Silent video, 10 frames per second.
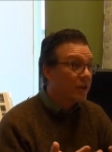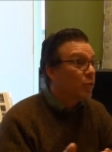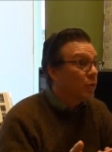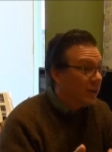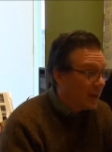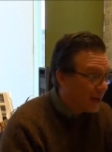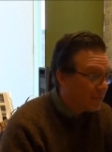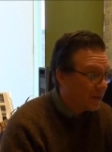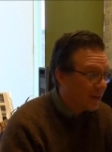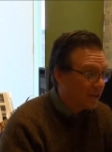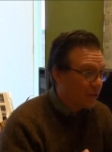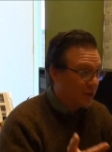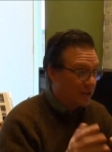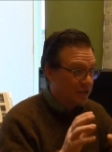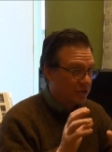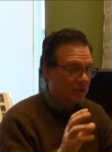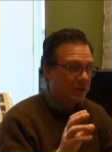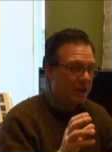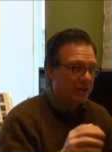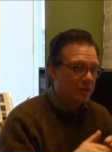that wouldn't happen otherwise is
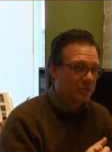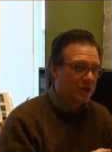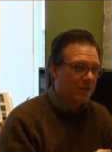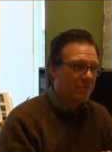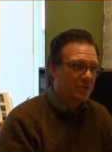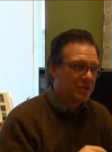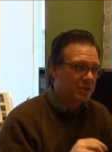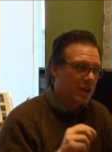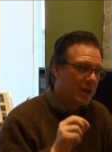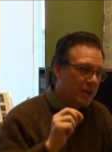looking at those differences.